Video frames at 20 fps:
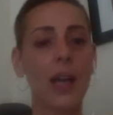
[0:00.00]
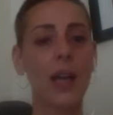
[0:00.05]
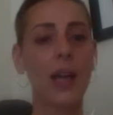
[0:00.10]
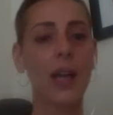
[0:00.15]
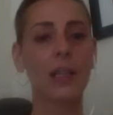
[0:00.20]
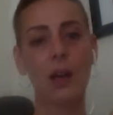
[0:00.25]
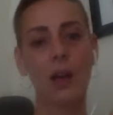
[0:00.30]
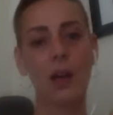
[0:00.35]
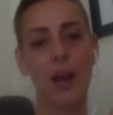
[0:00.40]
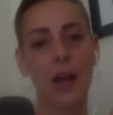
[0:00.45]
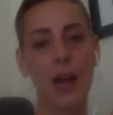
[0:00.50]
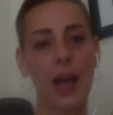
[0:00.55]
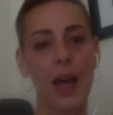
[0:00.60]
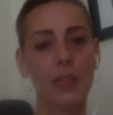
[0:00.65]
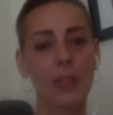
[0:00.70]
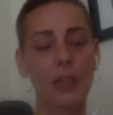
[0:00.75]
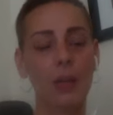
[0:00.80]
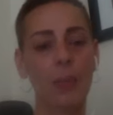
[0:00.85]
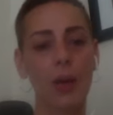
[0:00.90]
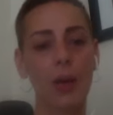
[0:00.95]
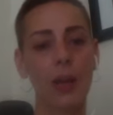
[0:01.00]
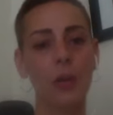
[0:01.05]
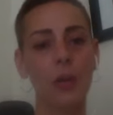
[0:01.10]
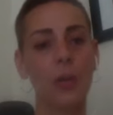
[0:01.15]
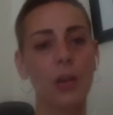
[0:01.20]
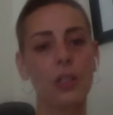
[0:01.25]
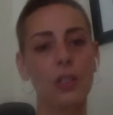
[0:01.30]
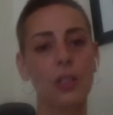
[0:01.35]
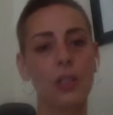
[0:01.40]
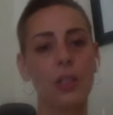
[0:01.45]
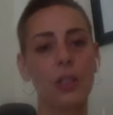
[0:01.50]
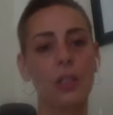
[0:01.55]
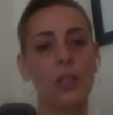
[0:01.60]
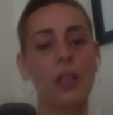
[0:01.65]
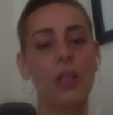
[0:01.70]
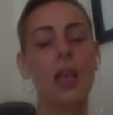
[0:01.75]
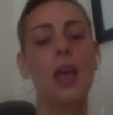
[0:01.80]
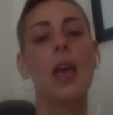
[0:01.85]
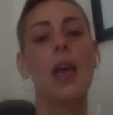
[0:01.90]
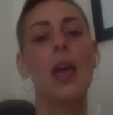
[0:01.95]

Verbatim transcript: I taught her how to ask her body questions.